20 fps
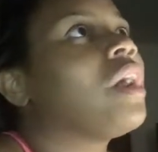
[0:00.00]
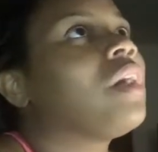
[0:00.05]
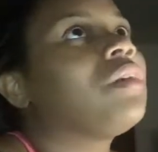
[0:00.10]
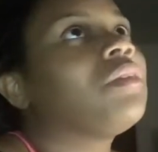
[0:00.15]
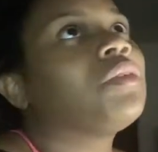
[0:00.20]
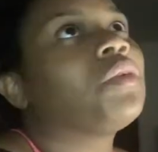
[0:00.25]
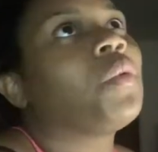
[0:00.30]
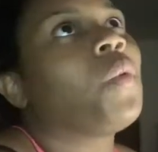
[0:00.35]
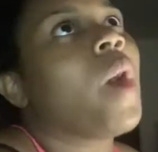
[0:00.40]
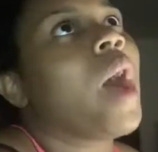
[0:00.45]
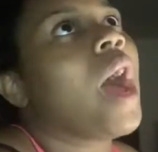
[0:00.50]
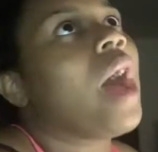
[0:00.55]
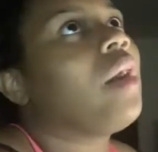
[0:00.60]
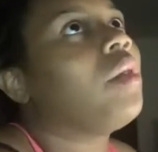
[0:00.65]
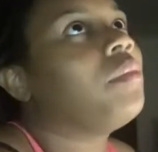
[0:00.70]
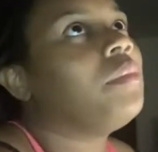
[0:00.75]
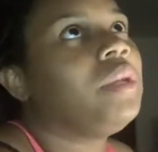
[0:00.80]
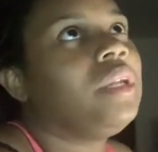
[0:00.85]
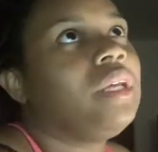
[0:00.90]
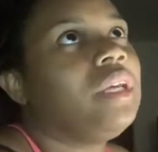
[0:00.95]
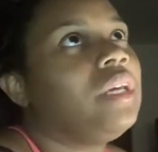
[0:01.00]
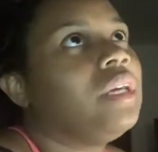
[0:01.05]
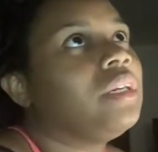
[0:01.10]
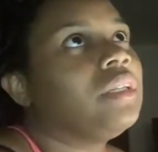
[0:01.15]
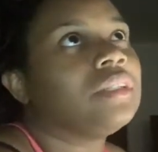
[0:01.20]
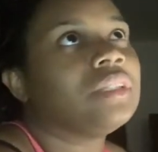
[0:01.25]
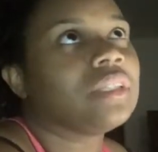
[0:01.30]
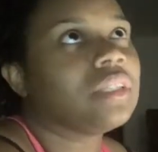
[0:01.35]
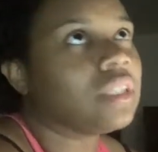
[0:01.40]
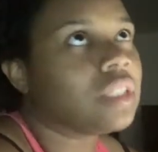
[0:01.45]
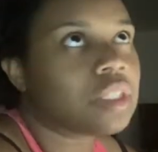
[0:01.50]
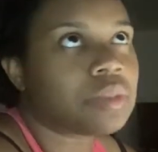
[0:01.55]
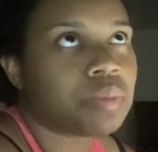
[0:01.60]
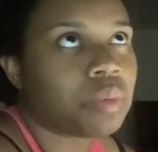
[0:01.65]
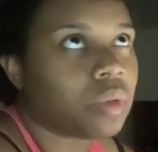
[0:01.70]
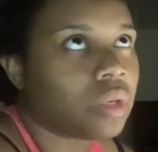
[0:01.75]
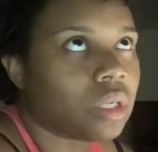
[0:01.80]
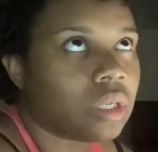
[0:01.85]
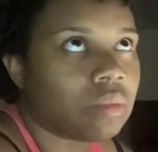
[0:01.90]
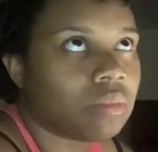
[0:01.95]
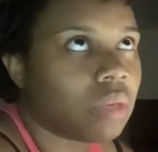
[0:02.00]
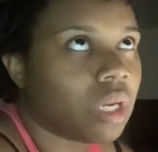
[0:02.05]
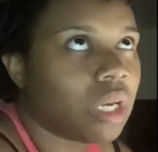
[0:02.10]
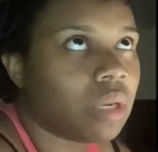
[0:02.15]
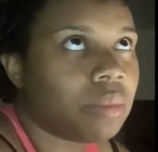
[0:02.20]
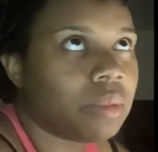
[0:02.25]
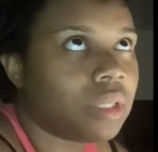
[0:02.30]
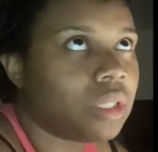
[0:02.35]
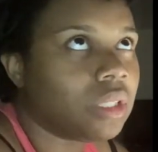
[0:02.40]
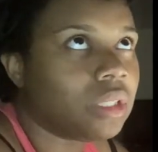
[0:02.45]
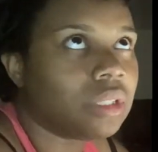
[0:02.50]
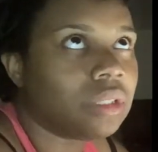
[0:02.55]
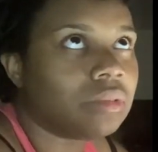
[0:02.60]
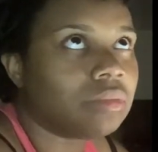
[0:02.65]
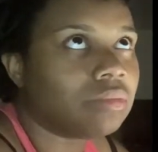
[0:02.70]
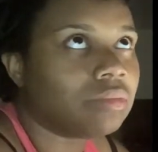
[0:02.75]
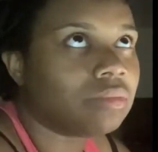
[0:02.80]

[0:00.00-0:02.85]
I don't know how many years at this point, maybe